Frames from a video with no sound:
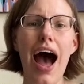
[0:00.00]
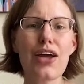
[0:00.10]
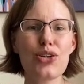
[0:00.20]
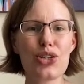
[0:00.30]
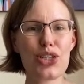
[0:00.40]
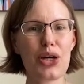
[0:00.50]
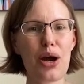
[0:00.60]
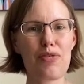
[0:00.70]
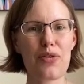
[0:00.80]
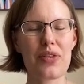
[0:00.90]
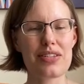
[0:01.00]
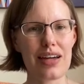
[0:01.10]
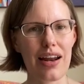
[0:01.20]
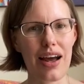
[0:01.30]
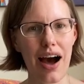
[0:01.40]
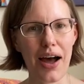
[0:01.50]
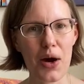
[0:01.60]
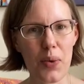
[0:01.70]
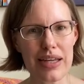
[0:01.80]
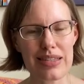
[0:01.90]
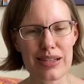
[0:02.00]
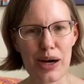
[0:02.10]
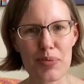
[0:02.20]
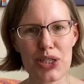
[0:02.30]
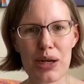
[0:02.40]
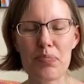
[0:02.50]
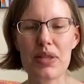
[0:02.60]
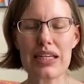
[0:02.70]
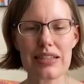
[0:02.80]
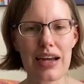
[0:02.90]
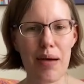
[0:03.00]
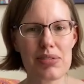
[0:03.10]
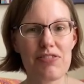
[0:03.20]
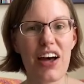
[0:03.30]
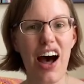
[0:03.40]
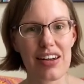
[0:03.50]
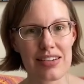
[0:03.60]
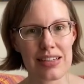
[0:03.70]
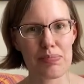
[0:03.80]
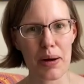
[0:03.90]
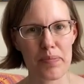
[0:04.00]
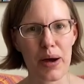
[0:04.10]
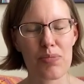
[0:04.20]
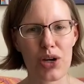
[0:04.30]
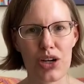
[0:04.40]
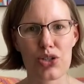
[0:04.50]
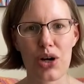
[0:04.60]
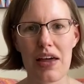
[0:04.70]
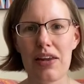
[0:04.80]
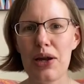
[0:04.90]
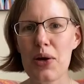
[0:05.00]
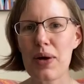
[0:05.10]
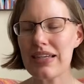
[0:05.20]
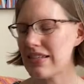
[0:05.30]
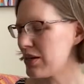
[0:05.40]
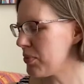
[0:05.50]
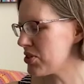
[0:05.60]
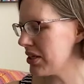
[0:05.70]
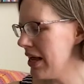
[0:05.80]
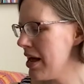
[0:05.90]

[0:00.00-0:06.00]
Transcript: I usually go for the slightly higher waisted option, but this time to fit under the bump, I'm gonna try the low waisted option.